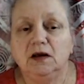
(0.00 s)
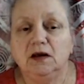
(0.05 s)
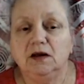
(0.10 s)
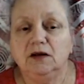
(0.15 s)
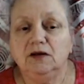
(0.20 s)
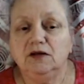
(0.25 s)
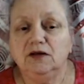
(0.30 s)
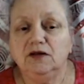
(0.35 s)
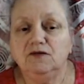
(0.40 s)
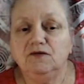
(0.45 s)

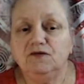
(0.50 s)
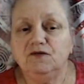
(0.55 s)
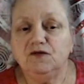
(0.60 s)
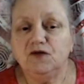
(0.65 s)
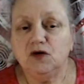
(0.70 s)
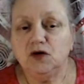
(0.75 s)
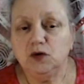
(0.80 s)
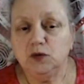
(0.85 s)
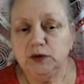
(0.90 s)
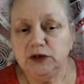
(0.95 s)
The
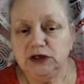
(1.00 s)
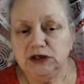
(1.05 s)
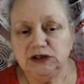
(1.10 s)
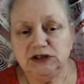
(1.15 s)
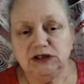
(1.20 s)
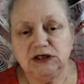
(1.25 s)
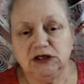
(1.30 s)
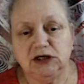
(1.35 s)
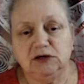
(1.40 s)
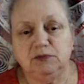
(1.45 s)
following
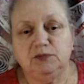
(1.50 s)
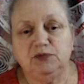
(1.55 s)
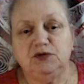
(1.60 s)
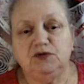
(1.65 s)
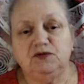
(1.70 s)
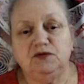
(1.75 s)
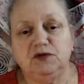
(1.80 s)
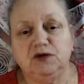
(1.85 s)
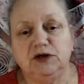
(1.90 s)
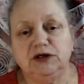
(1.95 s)
day
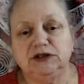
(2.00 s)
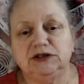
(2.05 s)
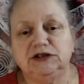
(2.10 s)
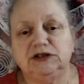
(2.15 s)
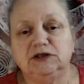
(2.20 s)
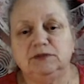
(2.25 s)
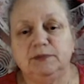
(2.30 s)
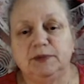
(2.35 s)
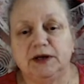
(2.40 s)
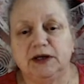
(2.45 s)
provides the
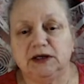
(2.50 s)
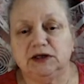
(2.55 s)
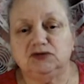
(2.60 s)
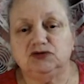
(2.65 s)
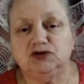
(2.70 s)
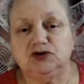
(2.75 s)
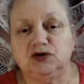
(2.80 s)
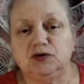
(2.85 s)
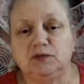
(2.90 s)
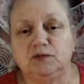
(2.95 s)

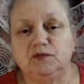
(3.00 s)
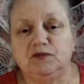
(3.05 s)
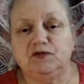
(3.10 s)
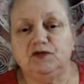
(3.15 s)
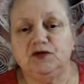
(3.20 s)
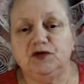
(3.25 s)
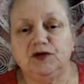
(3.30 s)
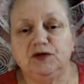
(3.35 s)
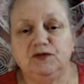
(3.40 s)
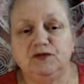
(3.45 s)
backdrop for
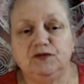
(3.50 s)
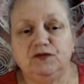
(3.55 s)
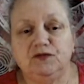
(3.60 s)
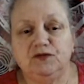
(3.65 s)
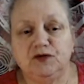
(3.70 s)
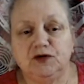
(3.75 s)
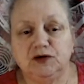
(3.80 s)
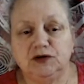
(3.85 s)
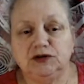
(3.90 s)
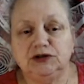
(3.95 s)
the
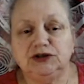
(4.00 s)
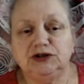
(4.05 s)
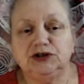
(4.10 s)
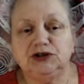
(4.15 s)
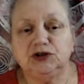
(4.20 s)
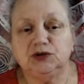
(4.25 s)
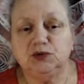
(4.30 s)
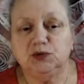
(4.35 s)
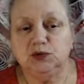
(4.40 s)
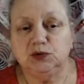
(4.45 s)
first
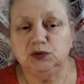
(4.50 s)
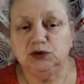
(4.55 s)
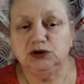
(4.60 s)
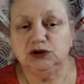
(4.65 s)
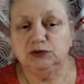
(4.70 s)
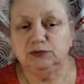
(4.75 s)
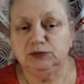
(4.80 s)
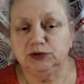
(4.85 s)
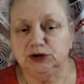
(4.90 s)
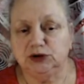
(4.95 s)
quarter
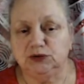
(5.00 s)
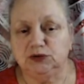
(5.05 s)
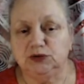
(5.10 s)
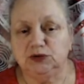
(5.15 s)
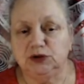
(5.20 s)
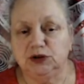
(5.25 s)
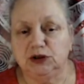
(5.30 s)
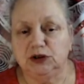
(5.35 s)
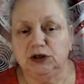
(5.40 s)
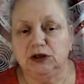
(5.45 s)
moon,
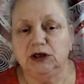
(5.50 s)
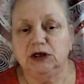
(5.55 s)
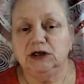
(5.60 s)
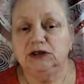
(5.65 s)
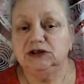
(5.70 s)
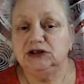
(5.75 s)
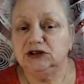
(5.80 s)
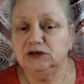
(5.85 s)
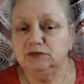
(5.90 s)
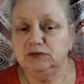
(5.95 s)

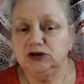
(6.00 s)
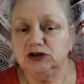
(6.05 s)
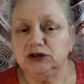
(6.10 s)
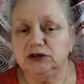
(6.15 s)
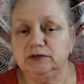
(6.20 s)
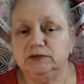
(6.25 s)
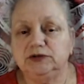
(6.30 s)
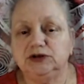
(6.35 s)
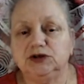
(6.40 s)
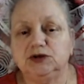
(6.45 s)
sometimes
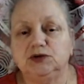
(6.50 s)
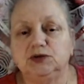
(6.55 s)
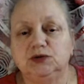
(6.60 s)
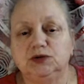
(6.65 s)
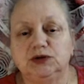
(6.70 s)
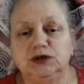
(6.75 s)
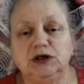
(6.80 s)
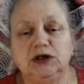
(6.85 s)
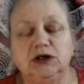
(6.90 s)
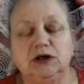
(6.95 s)
called a
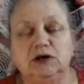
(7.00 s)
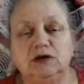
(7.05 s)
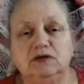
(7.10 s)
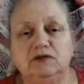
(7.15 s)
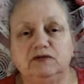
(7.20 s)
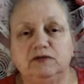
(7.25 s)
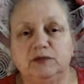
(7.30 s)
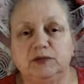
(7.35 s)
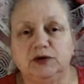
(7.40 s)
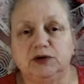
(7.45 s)
half
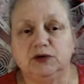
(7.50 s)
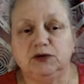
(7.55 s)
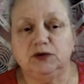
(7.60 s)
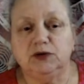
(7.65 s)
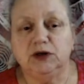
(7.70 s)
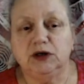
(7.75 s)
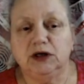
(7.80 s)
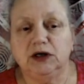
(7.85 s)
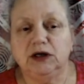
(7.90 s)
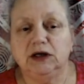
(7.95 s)
moon,
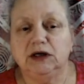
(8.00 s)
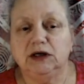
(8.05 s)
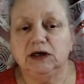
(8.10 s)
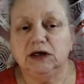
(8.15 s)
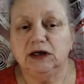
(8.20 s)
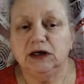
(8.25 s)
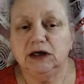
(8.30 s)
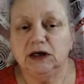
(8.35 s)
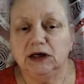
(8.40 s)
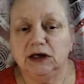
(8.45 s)

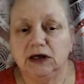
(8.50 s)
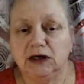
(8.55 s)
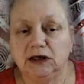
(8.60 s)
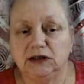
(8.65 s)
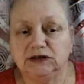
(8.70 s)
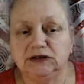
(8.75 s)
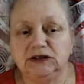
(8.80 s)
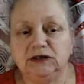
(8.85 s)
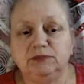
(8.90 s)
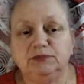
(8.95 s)
as
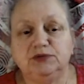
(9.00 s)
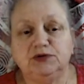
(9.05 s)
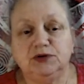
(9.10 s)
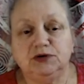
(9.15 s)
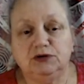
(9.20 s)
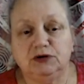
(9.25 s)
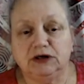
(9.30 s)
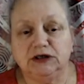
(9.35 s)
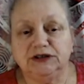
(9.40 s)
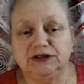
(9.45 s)
it
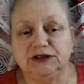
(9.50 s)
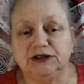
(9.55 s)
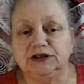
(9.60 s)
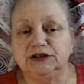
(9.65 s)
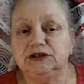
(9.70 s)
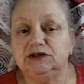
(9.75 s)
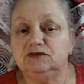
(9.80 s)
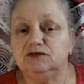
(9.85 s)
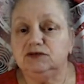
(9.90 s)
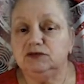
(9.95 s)
progresses
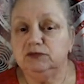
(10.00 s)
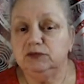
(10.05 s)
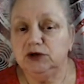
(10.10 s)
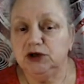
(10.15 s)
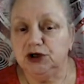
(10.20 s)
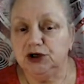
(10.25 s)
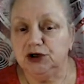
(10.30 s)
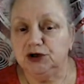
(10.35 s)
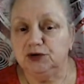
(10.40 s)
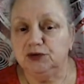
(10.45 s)
from
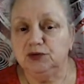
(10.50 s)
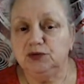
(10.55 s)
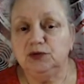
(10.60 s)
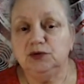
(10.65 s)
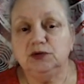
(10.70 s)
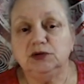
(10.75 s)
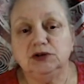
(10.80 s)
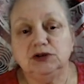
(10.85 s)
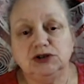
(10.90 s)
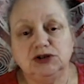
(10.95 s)
new
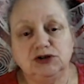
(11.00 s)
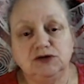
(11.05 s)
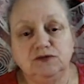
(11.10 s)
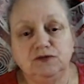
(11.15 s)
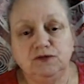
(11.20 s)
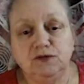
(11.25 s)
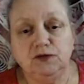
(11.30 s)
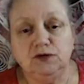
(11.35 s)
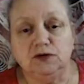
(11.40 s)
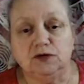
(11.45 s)
to
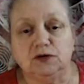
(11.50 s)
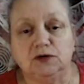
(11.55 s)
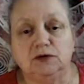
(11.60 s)
full.